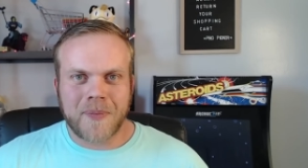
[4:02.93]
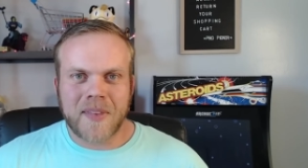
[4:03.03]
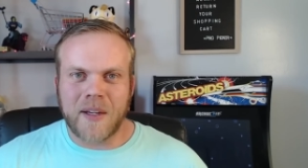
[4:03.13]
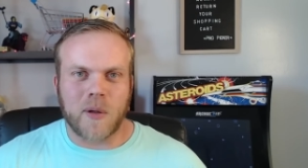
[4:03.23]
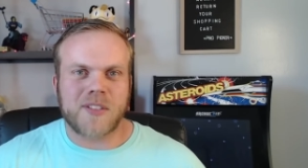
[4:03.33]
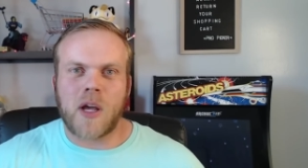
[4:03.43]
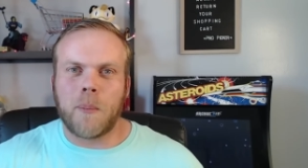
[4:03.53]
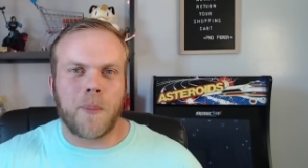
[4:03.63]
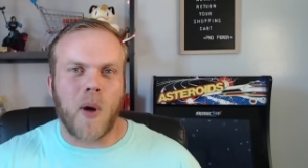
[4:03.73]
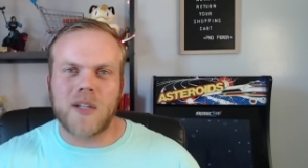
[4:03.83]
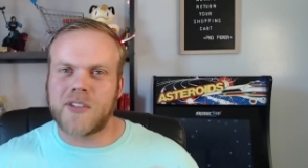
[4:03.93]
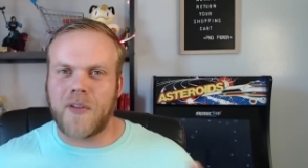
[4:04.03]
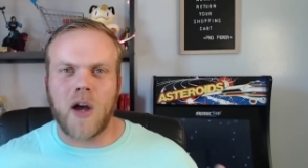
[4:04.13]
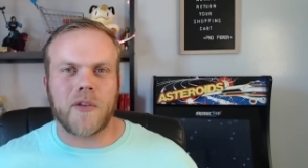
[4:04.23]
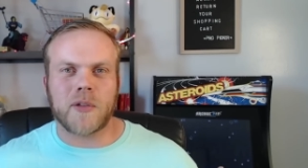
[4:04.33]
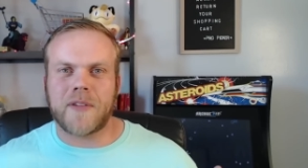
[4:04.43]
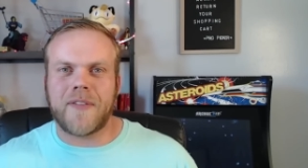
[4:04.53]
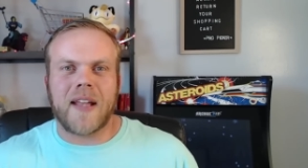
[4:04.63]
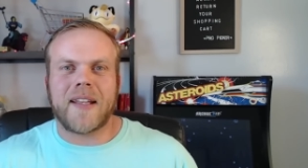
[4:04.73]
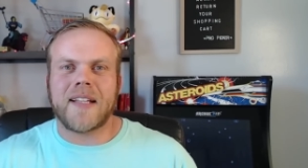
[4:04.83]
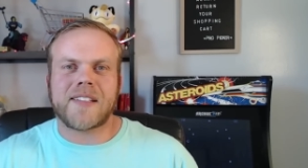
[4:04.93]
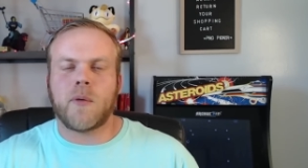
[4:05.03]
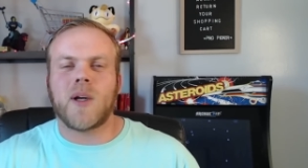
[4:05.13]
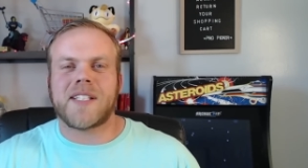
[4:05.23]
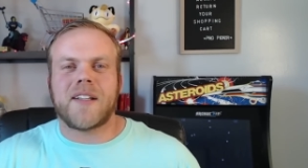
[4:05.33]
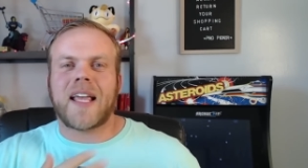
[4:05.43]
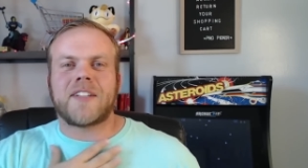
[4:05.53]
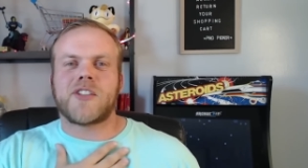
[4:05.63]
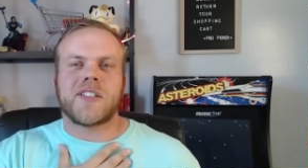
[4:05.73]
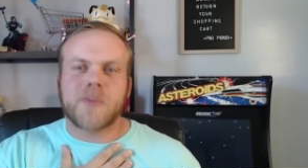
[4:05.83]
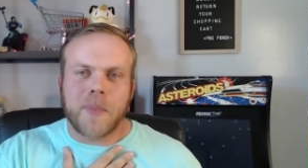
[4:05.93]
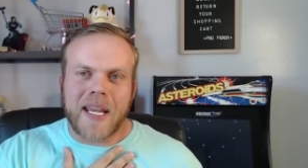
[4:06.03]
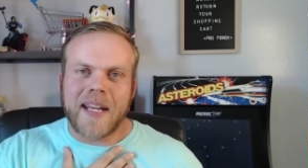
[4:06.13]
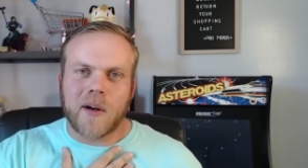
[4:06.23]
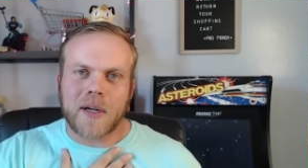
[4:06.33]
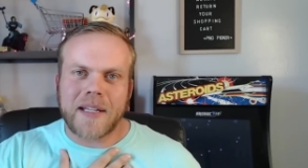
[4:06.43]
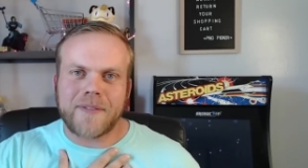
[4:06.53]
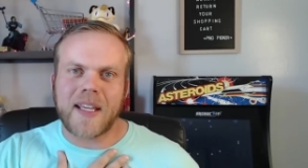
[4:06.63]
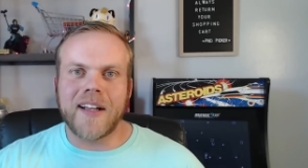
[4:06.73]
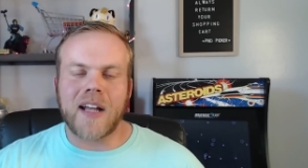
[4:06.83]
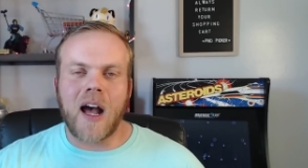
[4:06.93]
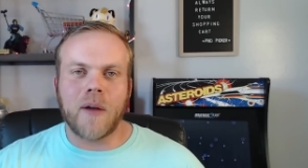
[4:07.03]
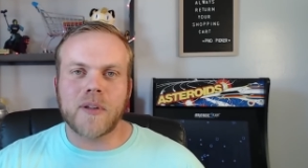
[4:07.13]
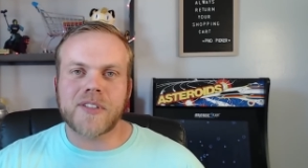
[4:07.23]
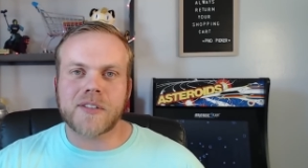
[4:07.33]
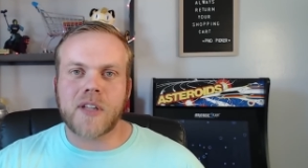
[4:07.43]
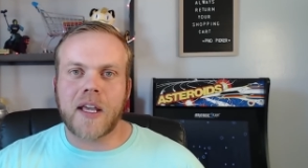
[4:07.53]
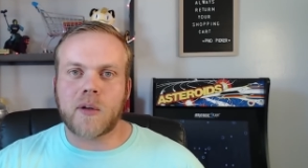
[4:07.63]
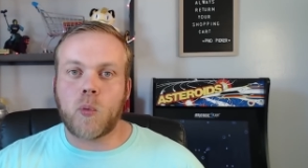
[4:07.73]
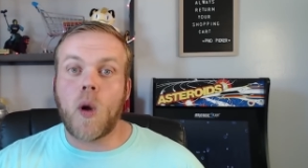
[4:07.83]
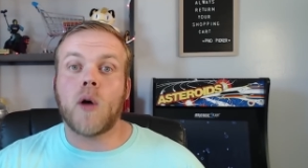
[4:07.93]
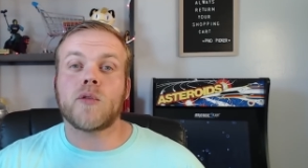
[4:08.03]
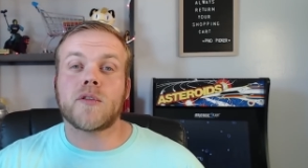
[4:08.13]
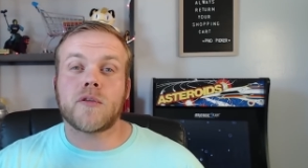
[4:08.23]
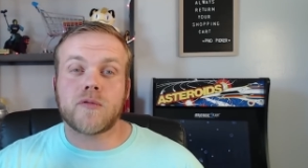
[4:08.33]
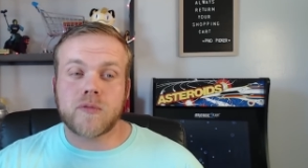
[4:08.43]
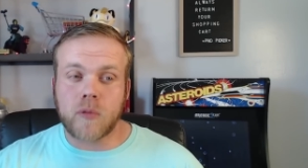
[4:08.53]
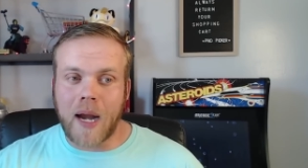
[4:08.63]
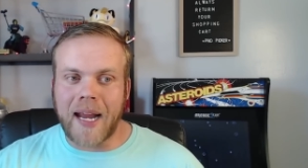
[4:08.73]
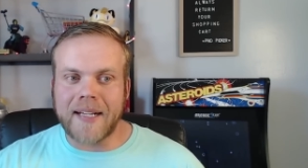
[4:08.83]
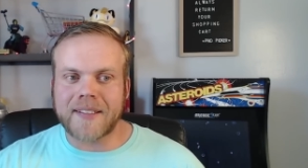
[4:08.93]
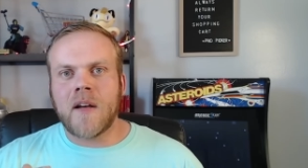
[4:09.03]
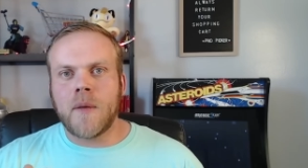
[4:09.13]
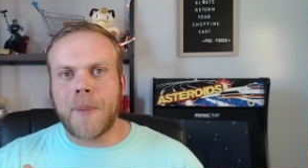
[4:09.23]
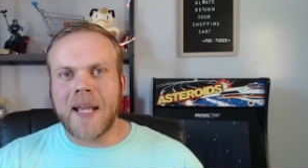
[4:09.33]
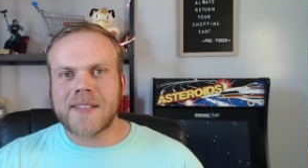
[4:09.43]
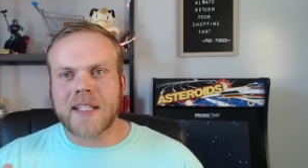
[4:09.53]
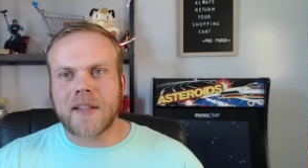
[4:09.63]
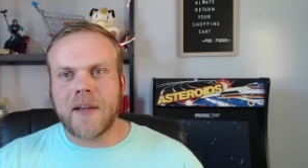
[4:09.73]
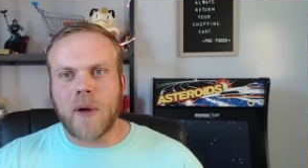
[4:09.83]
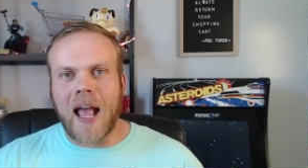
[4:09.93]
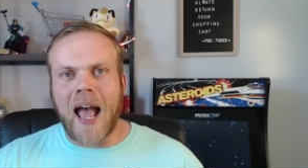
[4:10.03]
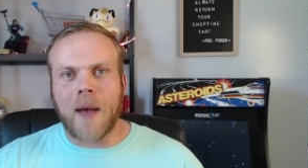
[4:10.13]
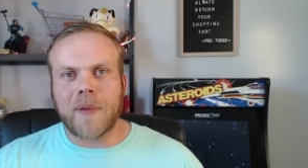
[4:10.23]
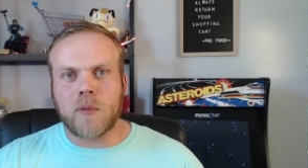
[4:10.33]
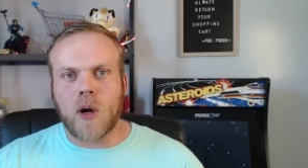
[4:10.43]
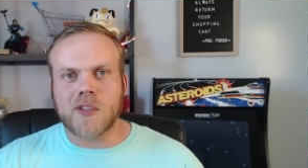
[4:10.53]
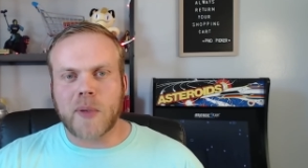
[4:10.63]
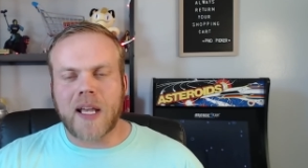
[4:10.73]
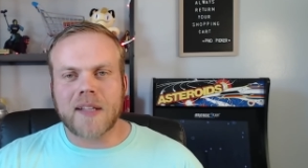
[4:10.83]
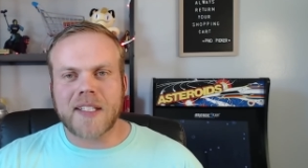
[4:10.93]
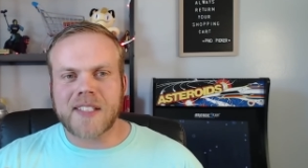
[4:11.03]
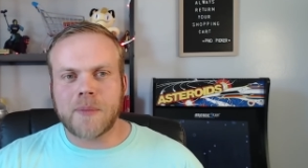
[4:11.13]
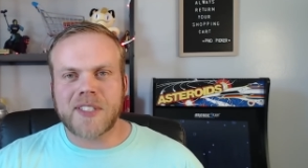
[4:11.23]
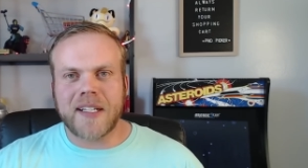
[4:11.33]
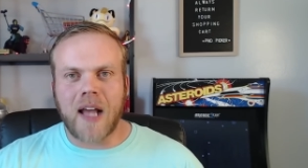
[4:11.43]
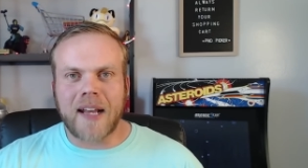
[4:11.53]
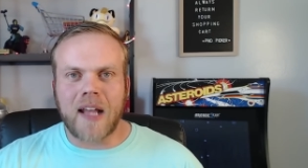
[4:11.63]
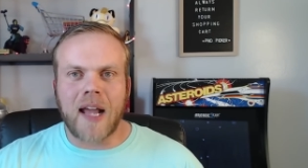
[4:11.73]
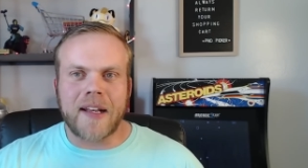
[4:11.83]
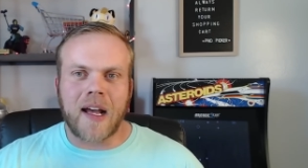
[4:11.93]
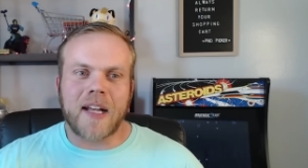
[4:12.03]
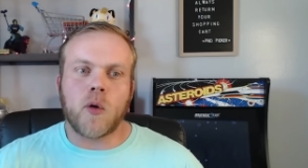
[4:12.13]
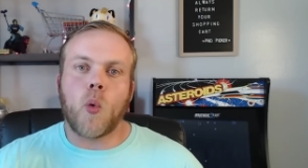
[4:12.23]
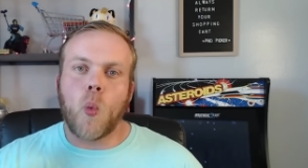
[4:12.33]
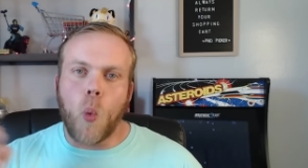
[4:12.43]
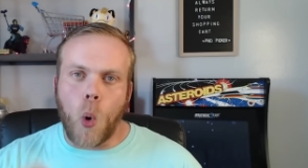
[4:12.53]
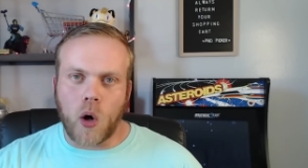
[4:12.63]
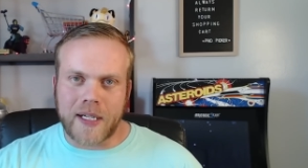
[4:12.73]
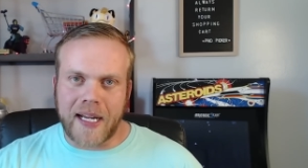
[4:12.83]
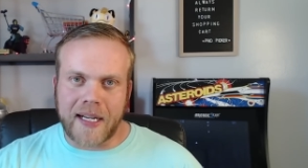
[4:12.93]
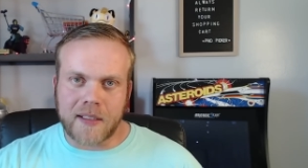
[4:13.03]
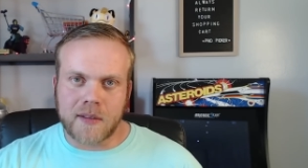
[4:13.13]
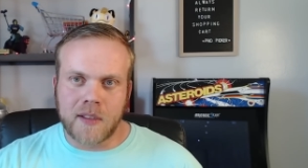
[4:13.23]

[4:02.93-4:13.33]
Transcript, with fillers: there was a bunch of other defendants. It wasn't like just me or anything. I was just like, well, great. Basically what happened was we got this MC999 warning,